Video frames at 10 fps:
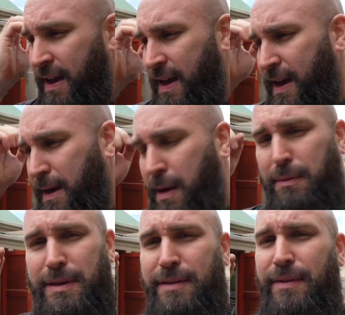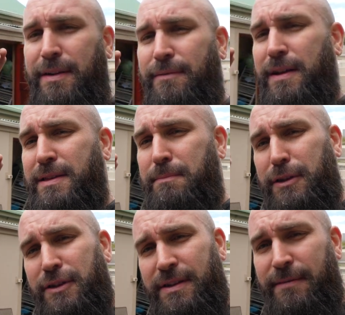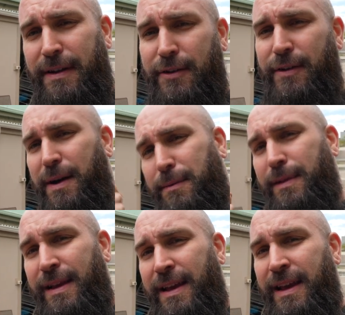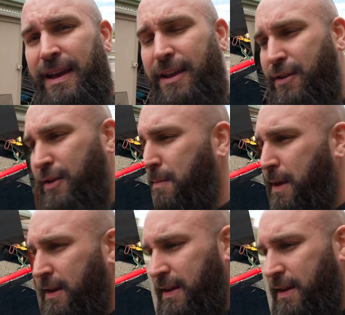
I will see if I can find some pictures, and if I do I will insert them here